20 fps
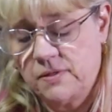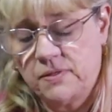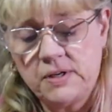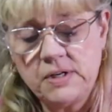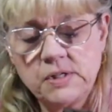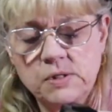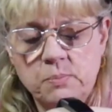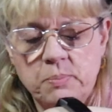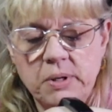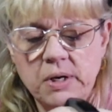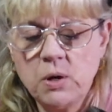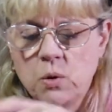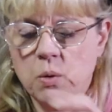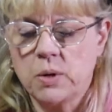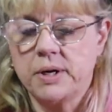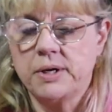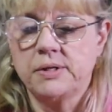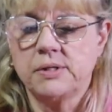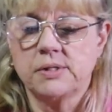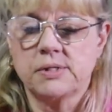these big
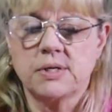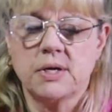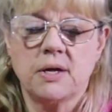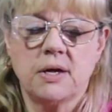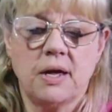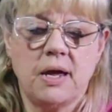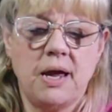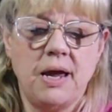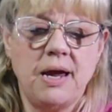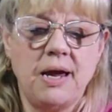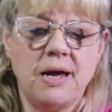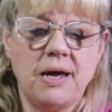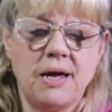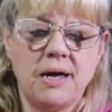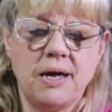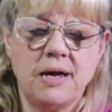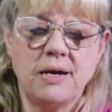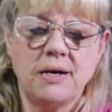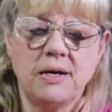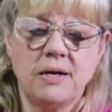ones,
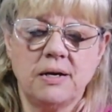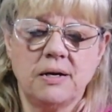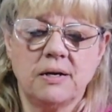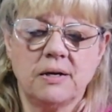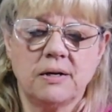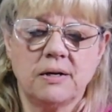and